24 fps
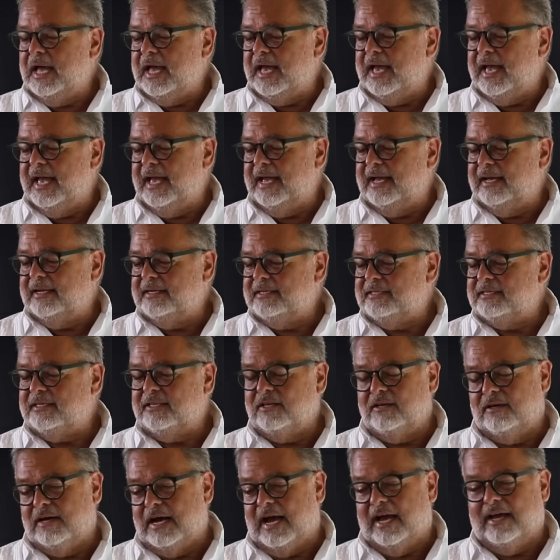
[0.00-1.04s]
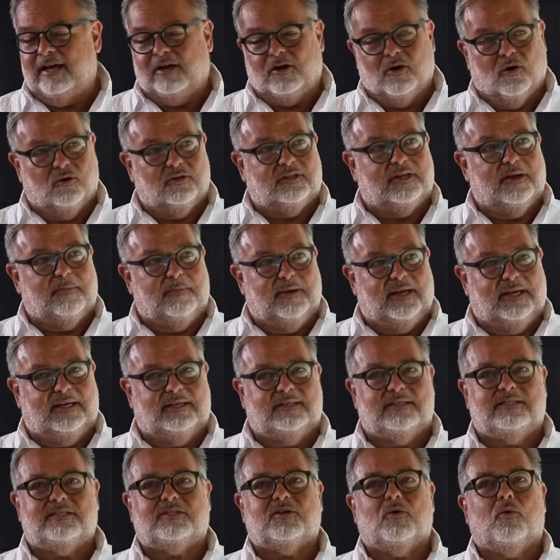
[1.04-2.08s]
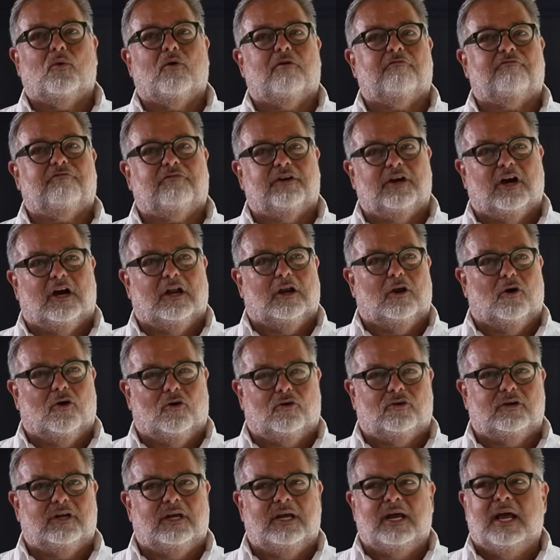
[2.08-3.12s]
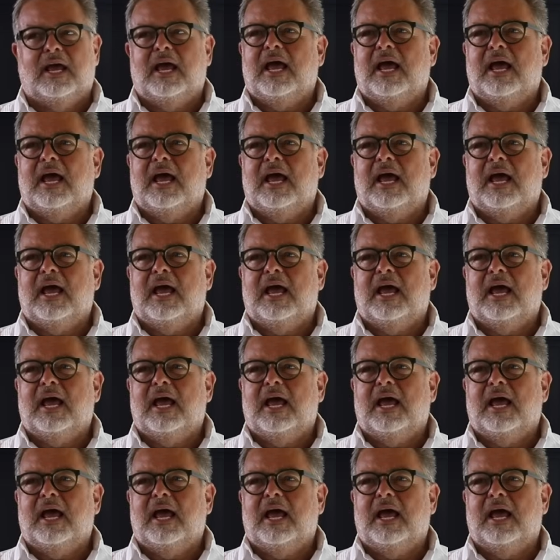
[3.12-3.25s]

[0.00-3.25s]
and they're ayacote beans or frijolón,